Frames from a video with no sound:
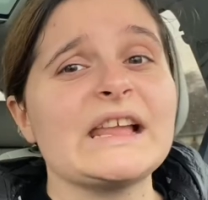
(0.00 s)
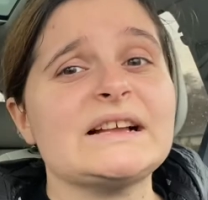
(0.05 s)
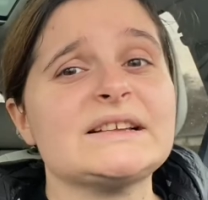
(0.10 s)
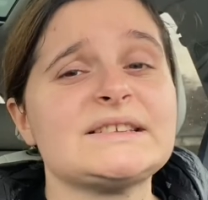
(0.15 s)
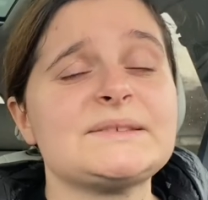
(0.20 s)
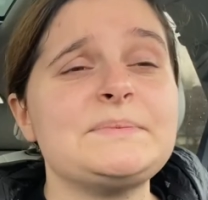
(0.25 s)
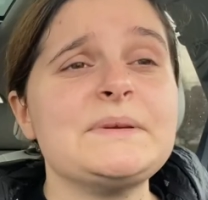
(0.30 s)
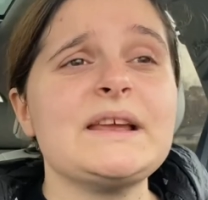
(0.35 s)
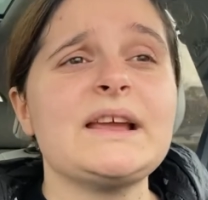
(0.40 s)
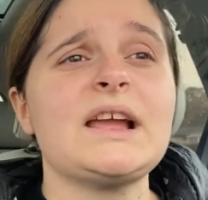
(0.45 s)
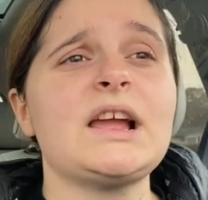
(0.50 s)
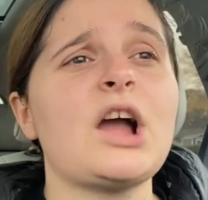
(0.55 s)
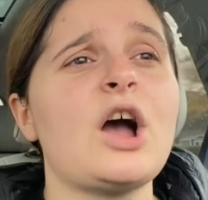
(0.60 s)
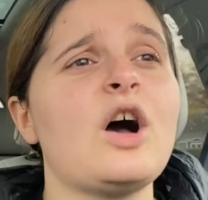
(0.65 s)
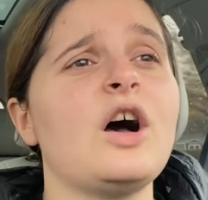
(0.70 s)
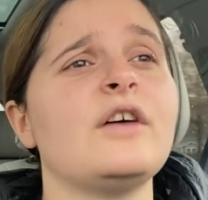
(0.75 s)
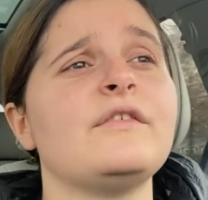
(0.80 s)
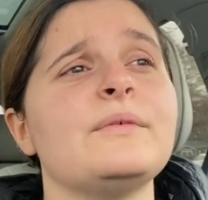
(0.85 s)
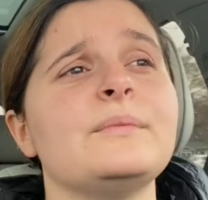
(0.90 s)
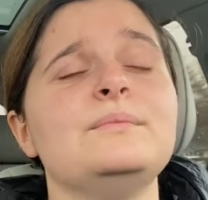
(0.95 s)
Speaking
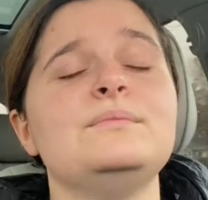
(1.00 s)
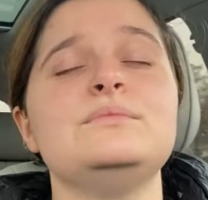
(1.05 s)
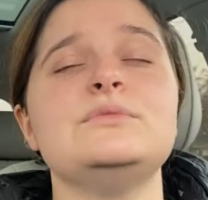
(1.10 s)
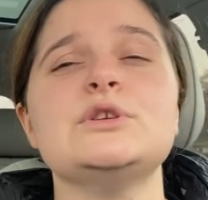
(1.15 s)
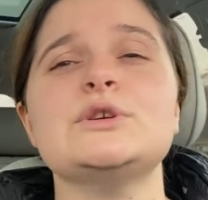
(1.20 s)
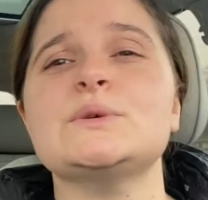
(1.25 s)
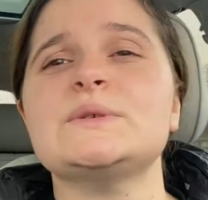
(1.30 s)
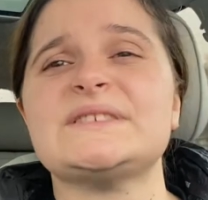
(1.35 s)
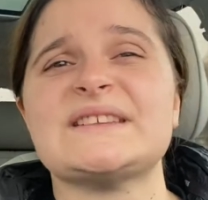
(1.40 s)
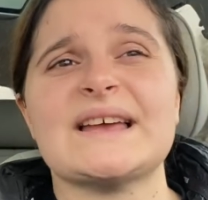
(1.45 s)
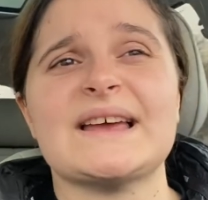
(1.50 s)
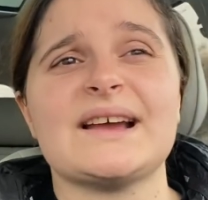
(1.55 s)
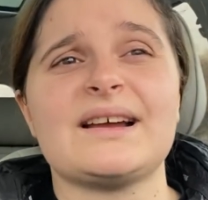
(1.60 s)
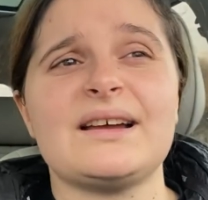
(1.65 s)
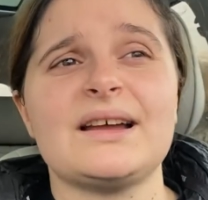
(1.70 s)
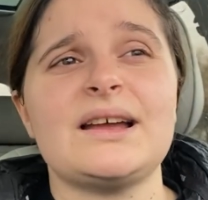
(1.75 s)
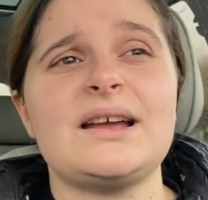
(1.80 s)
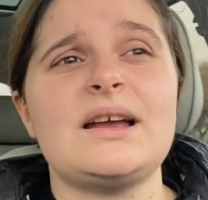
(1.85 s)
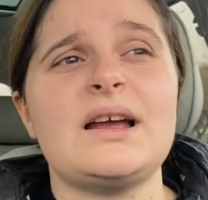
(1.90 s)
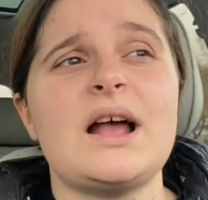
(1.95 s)
of music,
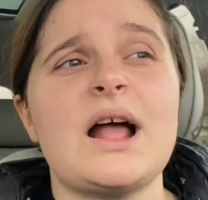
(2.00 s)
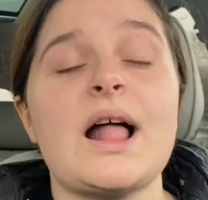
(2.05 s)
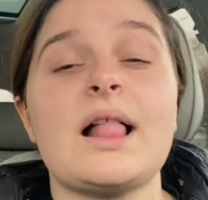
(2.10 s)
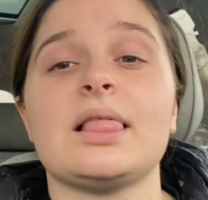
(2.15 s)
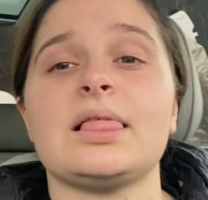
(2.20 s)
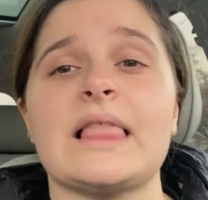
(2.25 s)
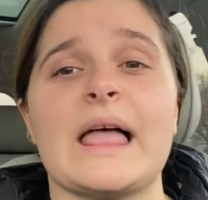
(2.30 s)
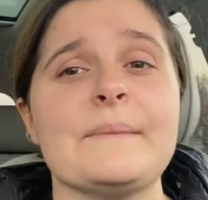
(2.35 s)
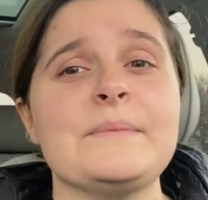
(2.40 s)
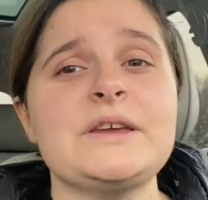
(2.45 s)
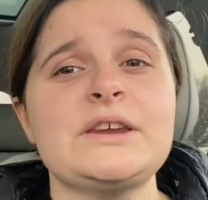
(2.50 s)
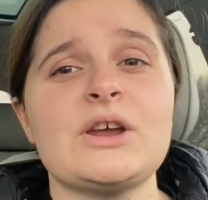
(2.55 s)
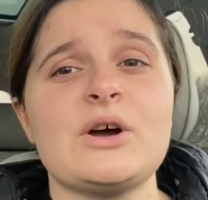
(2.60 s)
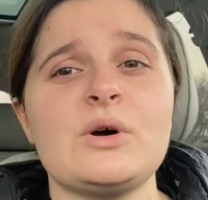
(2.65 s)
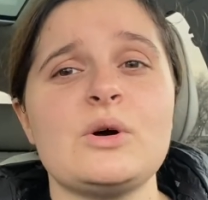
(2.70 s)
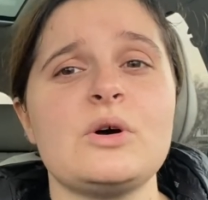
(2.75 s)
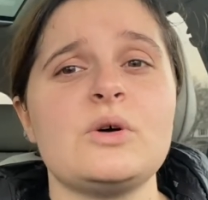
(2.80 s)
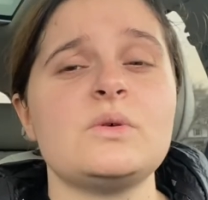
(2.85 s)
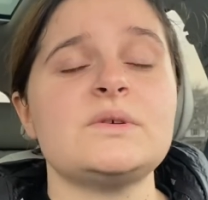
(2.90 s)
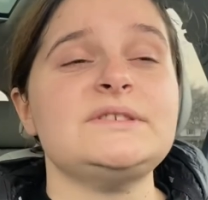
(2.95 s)
let me
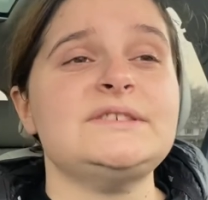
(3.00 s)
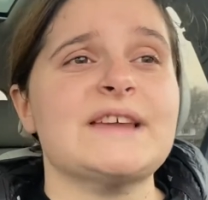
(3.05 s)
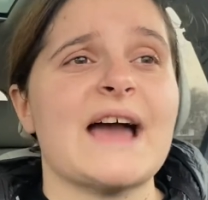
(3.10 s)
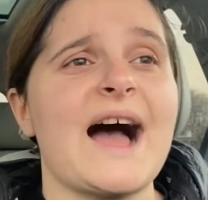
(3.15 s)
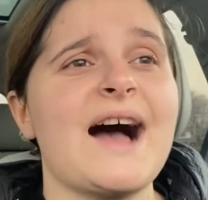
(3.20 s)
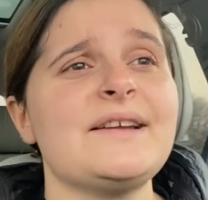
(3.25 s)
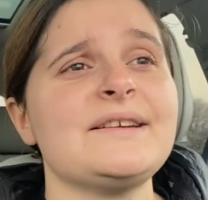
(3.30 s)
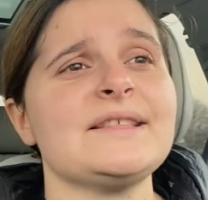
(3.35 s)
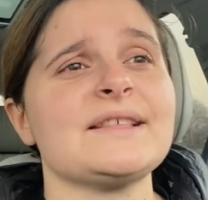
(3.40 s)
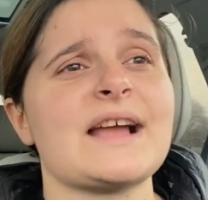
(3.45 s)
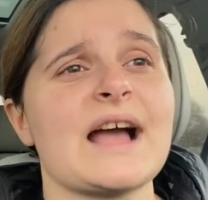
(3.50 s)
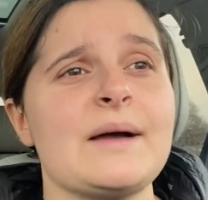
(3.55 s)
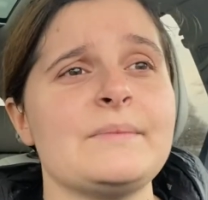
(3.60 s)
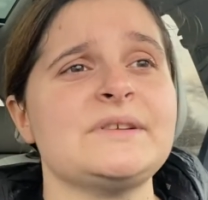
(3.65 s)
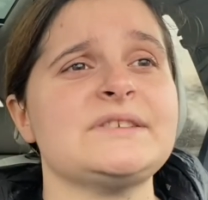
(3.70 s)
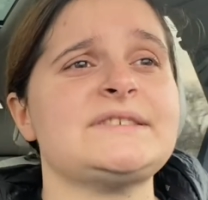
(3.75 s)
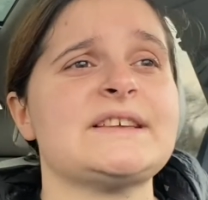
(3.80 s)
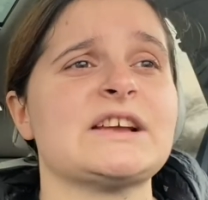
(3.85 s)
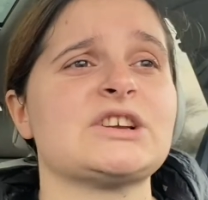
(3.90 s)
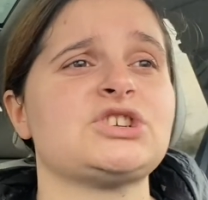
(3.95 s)
know down in the
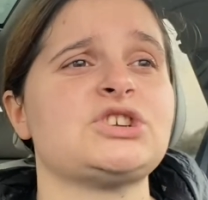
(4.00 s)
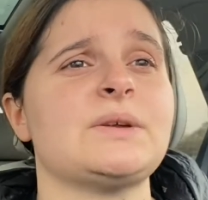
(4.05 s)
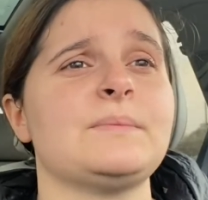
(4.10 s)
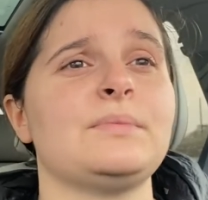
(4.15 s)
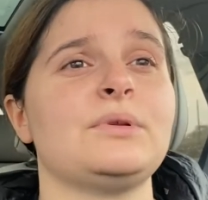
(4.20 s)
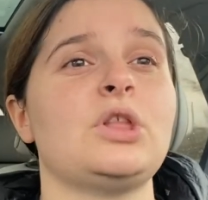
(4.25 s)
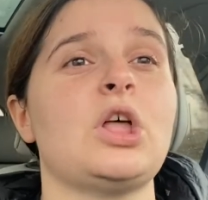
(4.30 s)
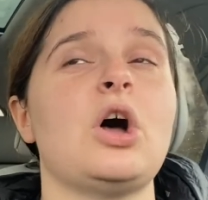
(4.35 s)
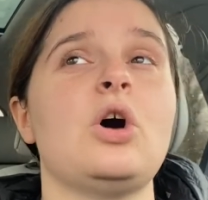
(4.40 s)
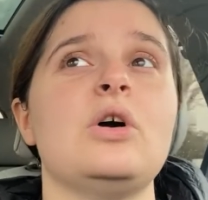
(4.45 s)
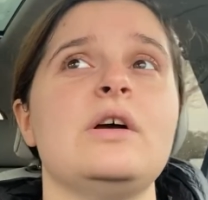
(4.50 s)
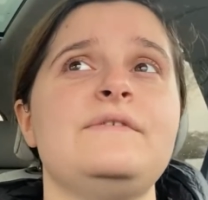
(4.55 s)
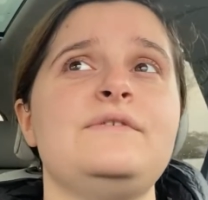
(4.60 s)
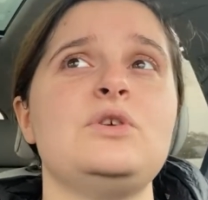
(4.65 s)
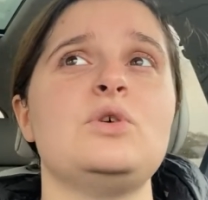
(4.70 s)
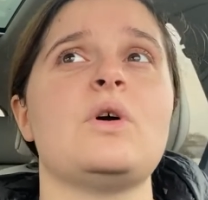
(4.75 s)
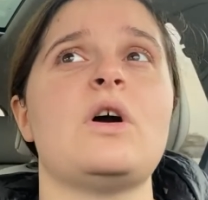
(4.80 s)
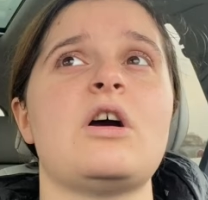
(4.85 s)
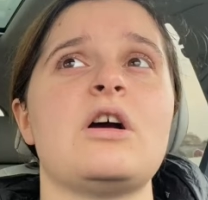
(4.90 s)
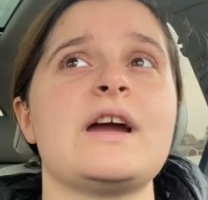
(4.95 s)
comment section below if
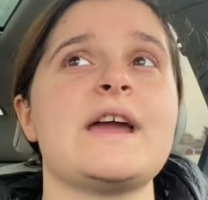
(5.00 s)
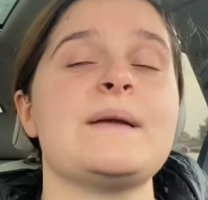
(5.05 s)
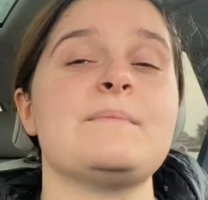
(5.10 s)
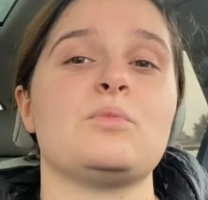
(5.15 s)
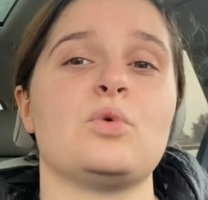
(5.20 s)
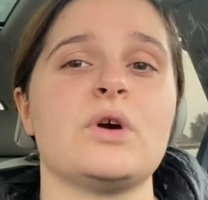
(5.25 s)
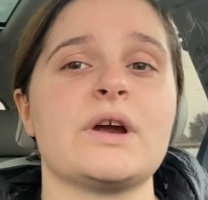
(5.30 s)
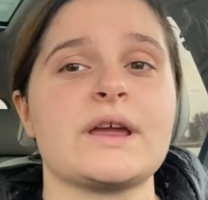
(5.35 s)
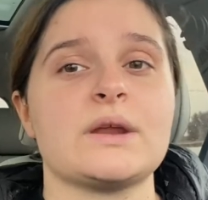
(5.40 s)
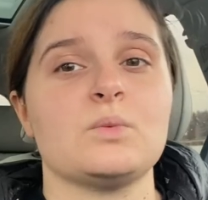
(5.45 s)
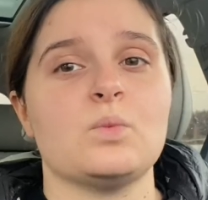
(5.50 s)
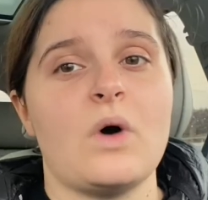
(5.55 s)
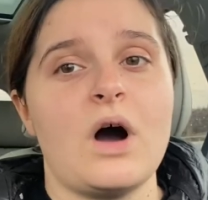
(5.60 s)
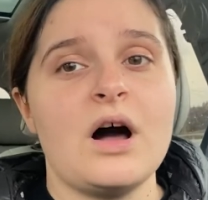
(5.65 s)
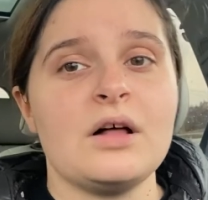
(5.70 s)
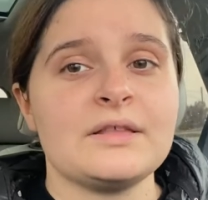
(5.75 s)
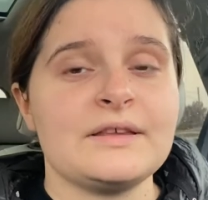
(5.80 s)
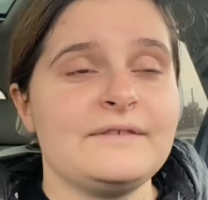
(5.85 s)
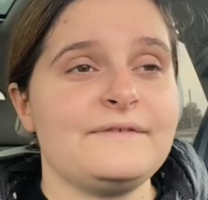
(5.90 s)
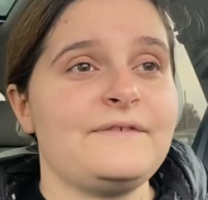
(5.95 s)
you are a Morgan
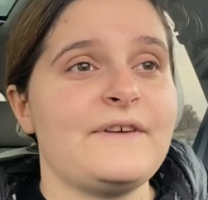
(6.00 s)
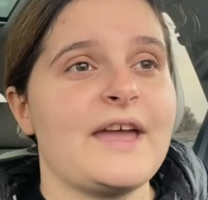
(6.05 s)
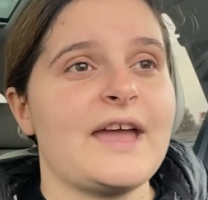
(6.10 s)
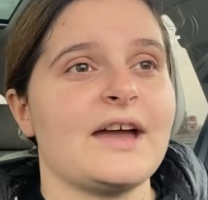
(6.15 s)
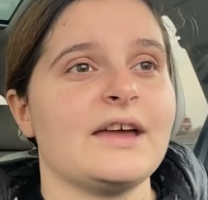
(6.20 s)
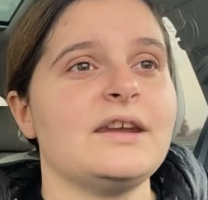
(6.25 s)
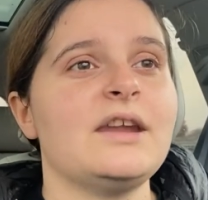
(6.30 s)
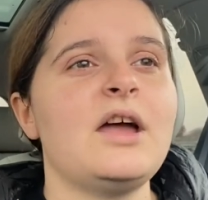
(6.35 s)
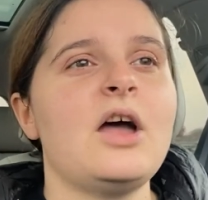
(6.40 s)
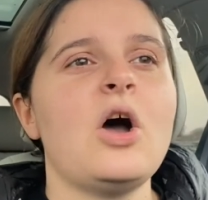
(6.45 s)
Wallen fan.